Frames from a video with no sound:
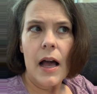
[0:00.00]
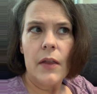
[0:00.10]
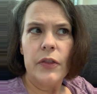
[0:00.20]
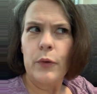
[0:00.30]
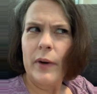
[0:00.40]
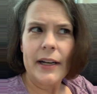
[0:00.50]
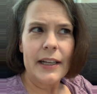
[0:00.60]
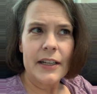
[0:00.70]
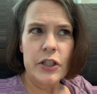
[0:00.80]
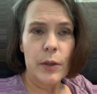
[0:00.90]
The
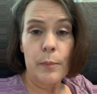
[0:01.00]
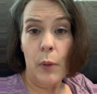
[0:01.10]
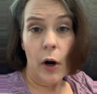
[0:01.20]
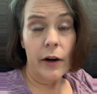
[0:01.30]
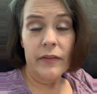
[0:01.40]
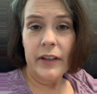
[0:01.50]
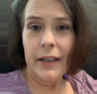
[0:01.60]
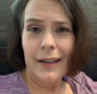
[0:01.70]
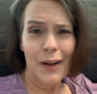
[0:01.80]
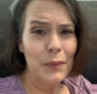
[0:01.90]
radiation part of
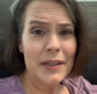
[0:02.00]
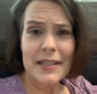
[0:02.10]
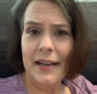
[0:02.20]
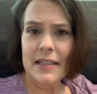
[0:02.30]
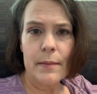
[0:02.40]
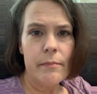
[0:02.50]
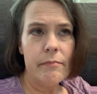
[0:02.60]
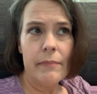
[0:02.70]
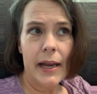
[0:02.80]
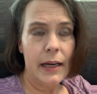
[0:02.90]
it only takes
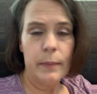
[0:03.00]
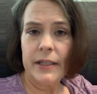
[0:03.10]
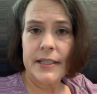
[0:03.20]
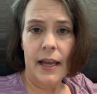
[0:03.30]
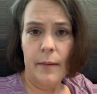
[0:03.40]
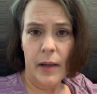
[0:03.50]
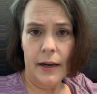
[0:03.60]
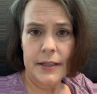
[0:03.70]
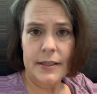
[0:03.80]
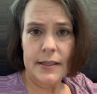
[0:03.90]
maybe 10
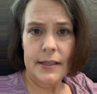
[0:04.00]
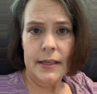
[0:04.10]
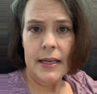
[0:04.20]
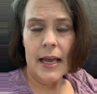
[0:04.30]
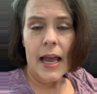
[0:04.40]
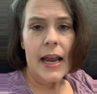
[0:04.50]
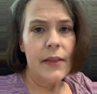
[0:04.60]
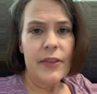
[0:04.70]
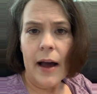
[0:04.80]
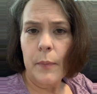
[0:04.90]
minutes.
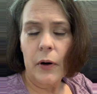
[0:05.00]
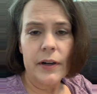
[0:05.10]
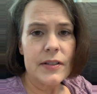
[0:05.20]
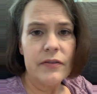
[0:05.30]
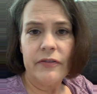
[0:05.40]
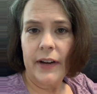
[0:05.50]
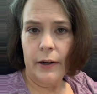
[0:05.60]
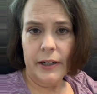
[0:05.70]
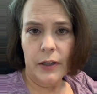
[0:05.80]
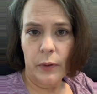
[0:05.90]
That part is
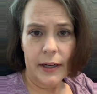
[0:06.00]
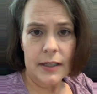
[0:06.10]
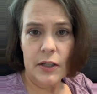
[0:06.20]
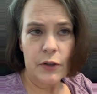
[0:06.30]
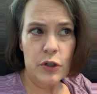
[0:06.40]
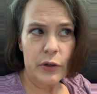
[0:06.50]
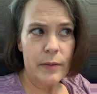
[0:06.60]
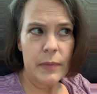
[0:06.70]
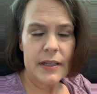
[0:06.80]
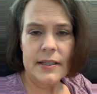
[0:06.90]
very quick. So the
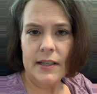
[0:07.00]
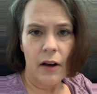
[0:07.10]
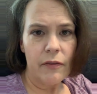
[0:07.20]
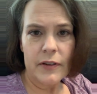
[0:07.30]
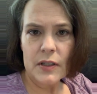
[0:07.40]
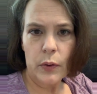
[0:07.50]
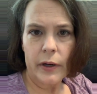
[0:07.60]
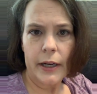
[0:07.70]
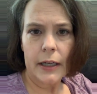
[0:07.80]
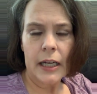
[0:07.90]
treatment itself is
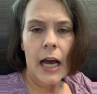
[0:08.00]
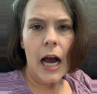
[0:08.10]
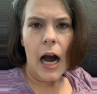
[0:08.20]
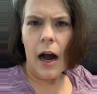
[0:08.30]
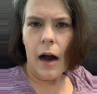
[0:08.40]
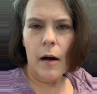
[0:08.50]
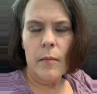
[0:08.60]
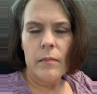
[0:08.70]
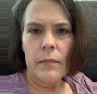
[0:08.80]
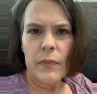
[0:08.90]
quick.
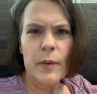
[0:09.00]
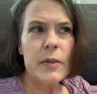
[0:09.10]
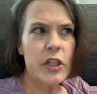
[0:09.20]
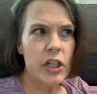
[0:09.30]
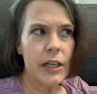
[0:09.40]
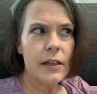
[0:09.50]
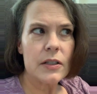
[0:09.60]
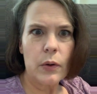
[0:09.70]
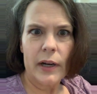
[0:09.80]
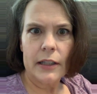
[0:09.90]
The machine is
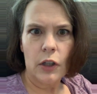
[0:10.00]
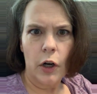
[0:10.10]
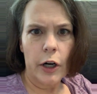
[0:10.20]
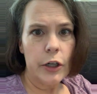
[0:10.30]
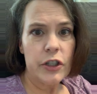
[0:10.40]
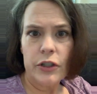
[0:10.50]
quite large.